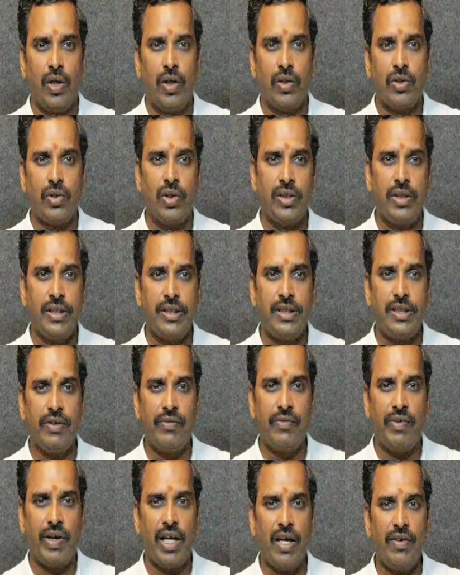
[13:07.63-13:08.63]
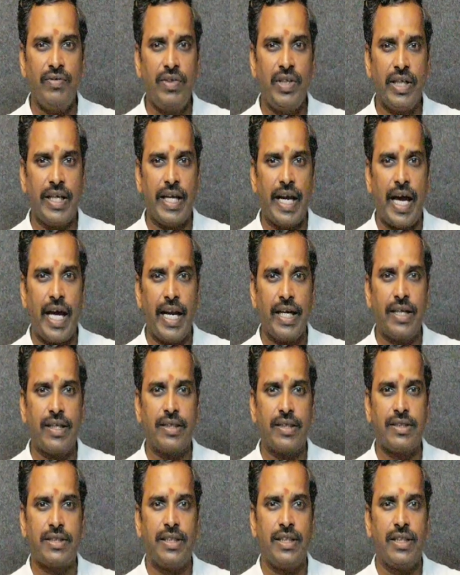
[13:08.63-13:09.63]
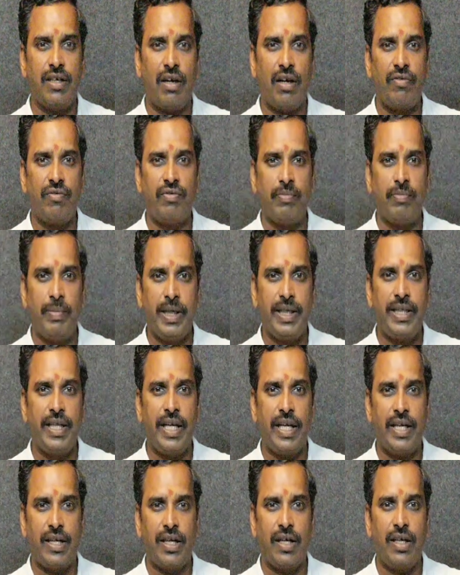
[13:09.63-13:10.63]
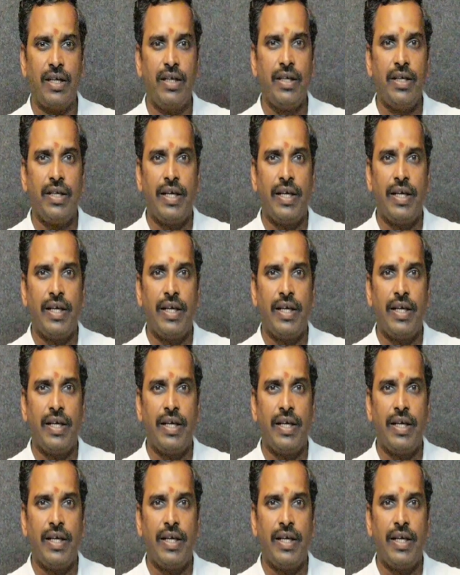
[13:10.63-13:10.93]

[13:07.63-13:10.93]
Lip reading: So this is one of the characteristic of big data.